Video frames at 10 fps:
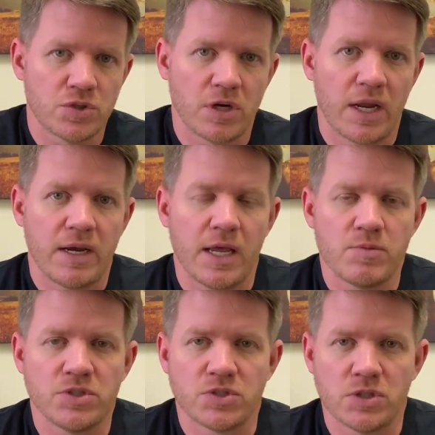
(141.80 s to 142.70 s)
or gotten
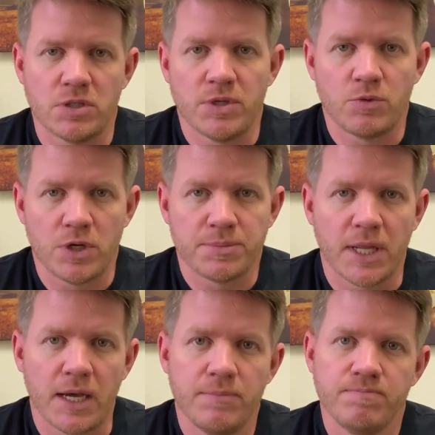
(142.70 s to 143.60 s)
damaged is going to be
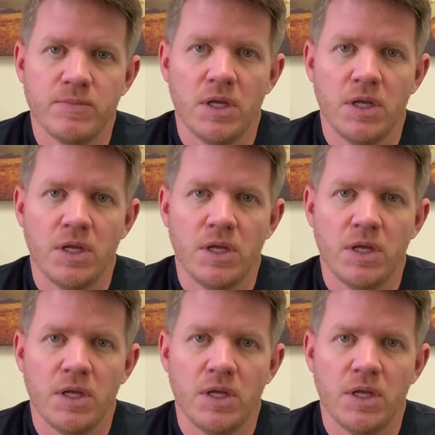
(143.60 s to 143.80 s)
reapplied,